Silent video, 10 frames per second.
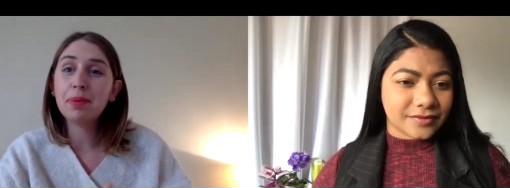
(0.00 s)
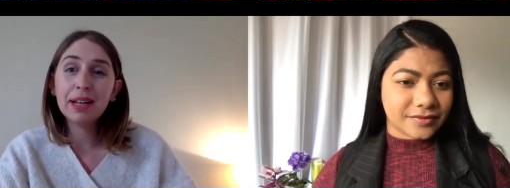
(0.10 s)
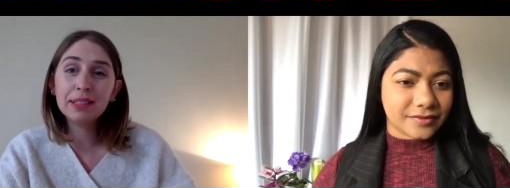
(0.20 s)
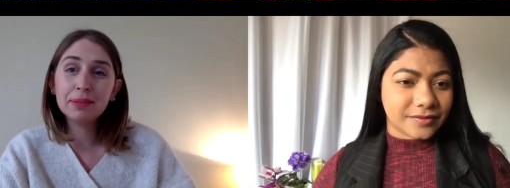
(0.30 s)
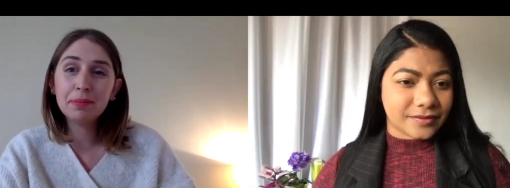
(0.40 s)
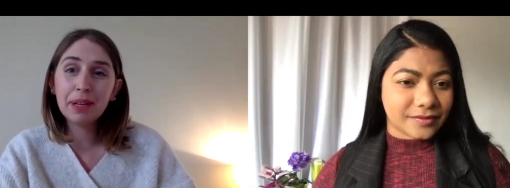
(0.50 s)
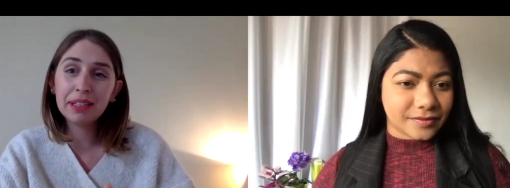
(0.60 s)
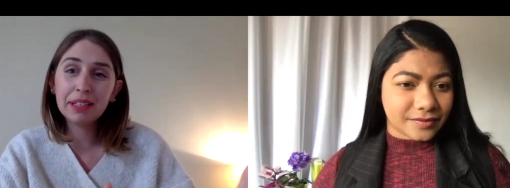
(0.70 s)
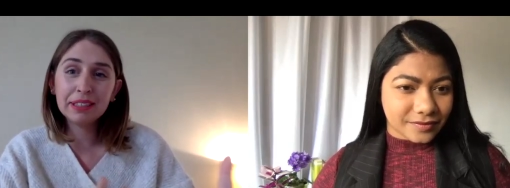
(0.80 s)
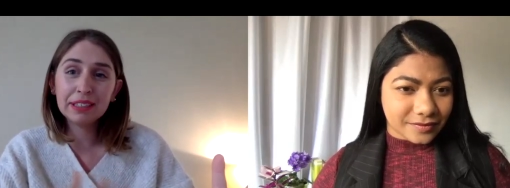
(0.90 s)
Speaker 1: pattern making
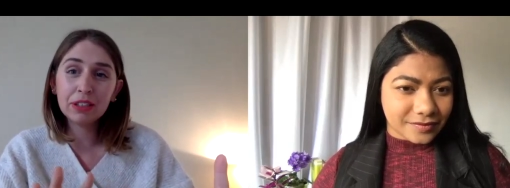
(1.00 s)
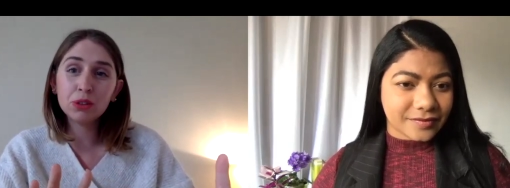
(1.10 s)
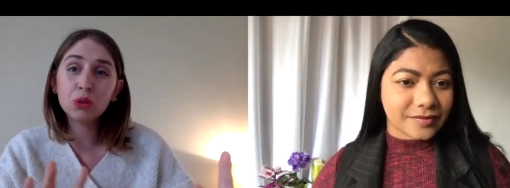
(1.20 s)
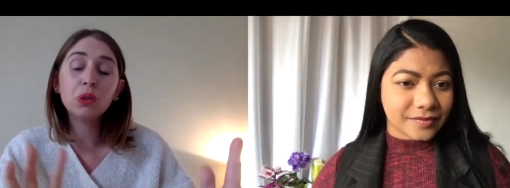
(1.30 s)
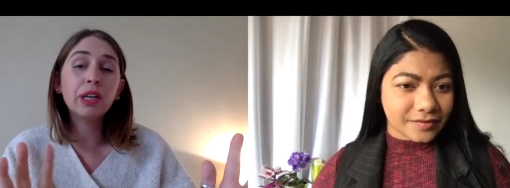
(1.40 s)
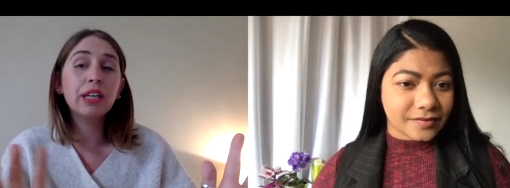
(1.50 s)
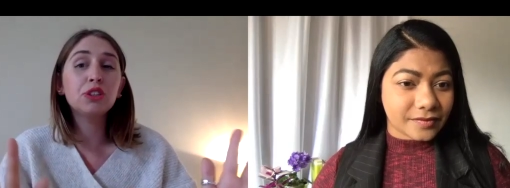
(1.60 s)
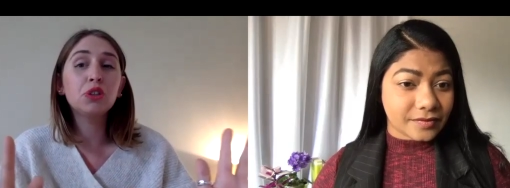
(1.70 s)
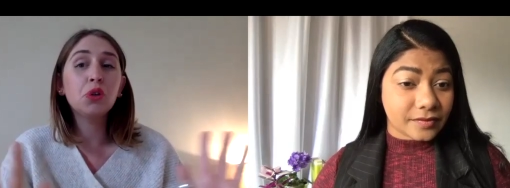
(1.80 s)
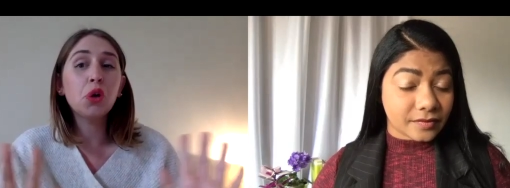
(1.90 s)
skills, or at least a
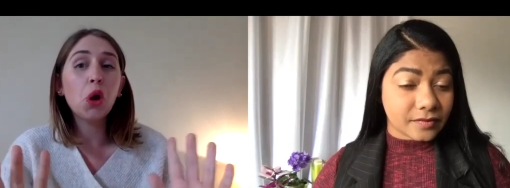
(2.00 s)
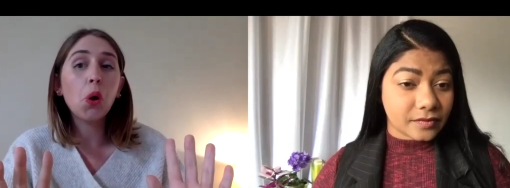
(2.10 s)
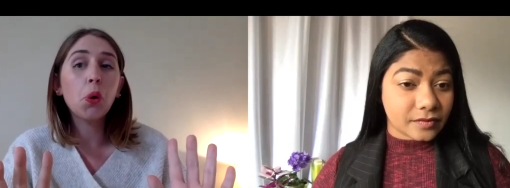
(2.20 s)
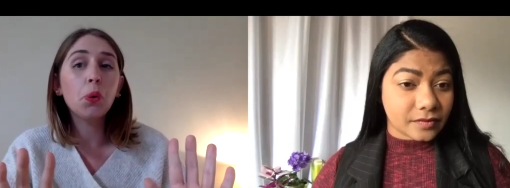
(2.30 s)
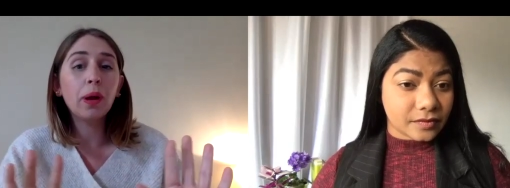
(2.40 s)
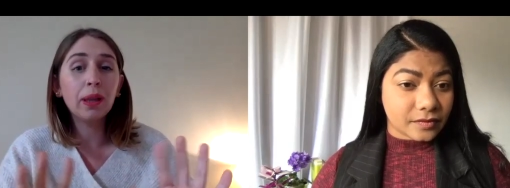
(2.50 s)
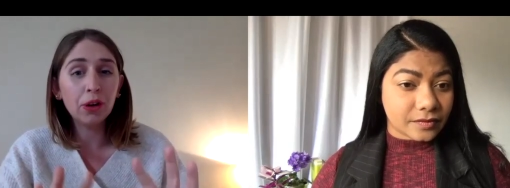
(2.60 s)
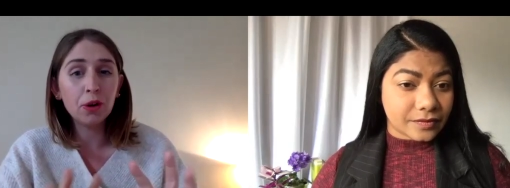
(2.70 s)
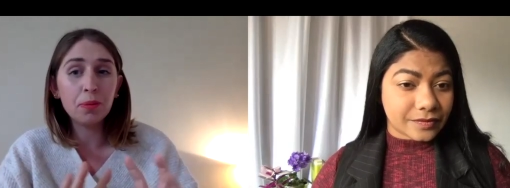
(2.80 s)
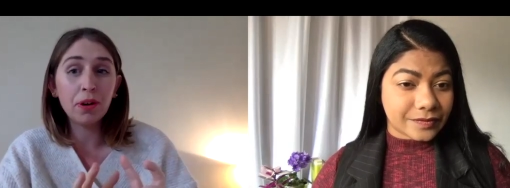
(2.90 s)
little
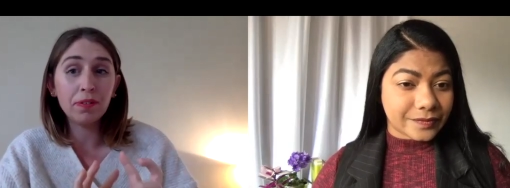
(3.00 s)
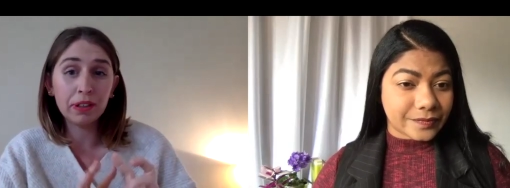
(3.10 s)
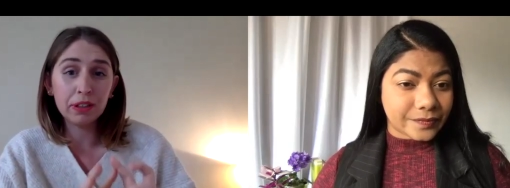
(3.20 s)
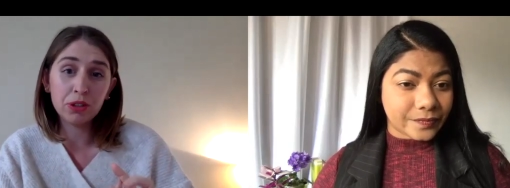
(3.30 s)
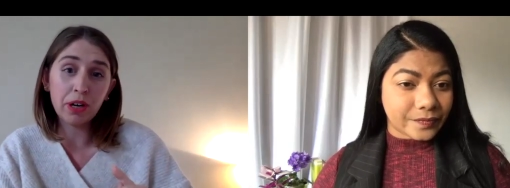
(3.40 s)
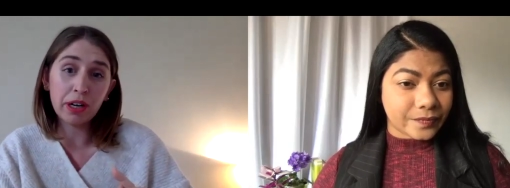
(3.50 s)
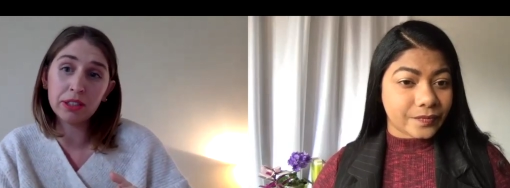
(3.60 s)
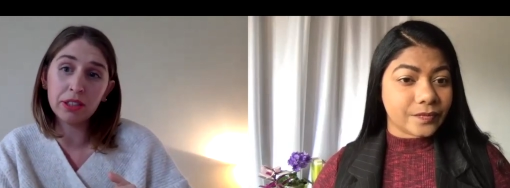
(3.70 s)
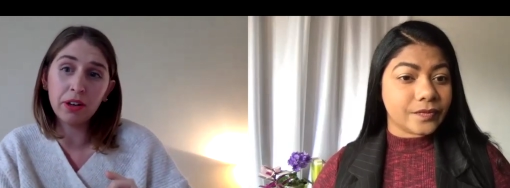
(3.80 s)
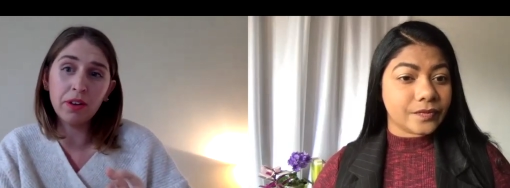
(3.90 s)
bit of
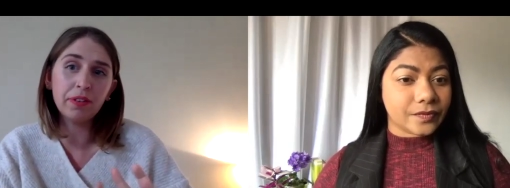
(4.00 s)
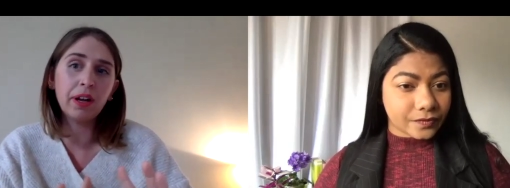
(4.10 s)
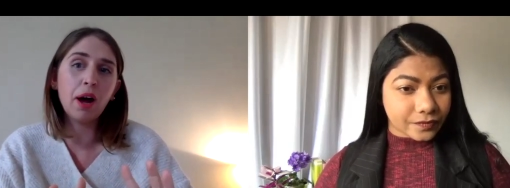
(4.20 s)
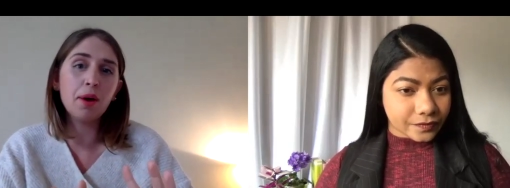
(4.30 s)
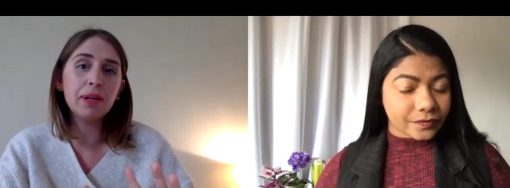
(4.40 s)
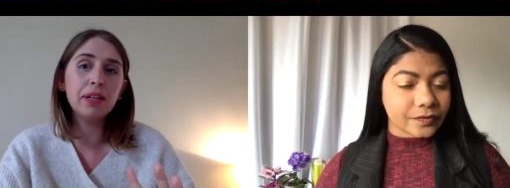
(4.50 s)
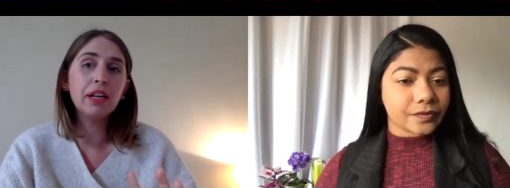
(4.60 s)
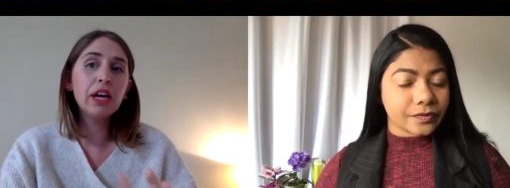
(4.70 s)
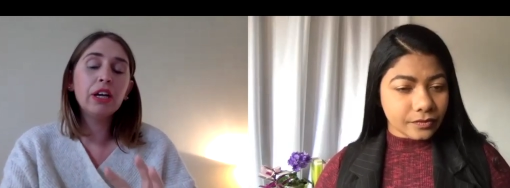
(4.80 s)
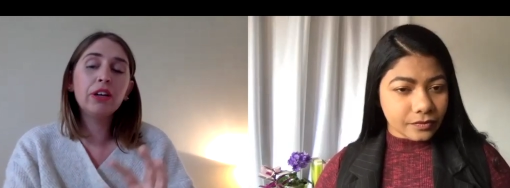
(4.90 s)
construction of a garment.
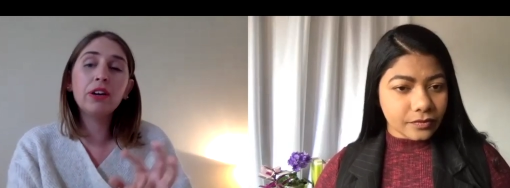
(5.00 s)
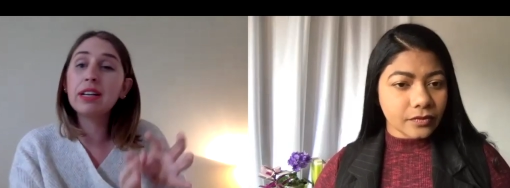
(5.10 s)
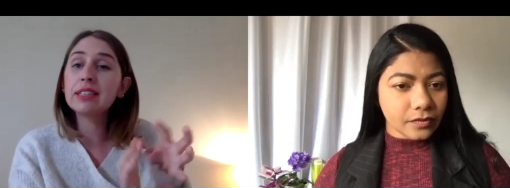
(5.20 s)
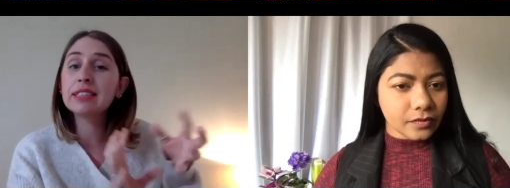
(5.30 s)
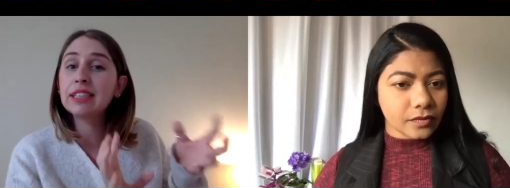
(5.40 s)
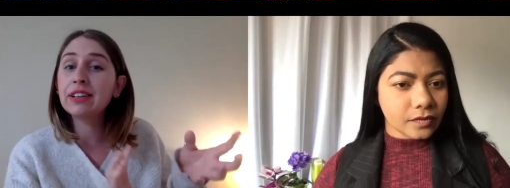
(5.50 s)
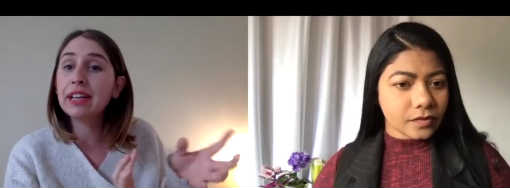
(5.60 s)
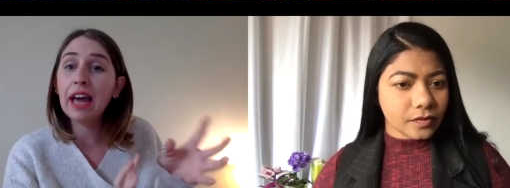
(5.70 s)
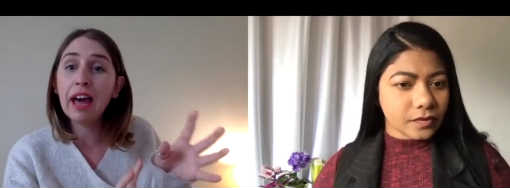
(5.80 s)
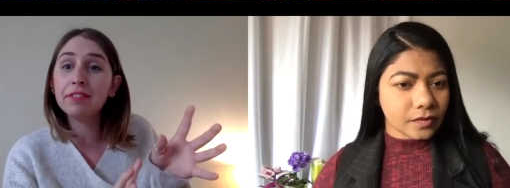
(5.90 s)
You don't necessarily
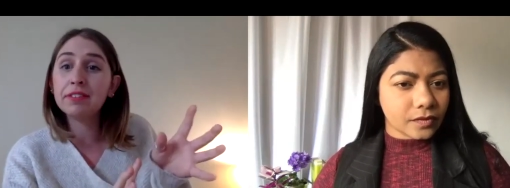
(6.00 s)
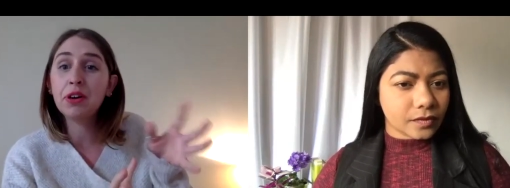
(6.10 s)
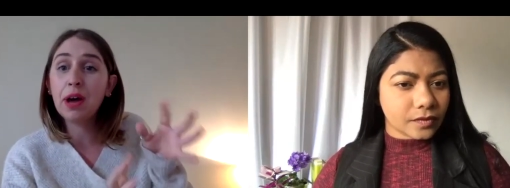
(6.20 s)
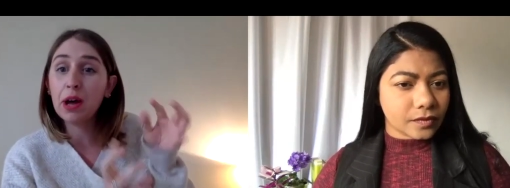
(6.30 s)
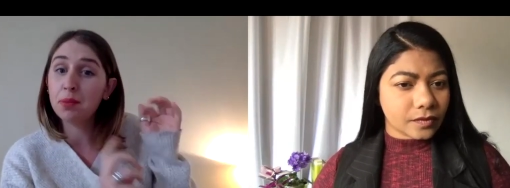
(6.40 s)
have to know how to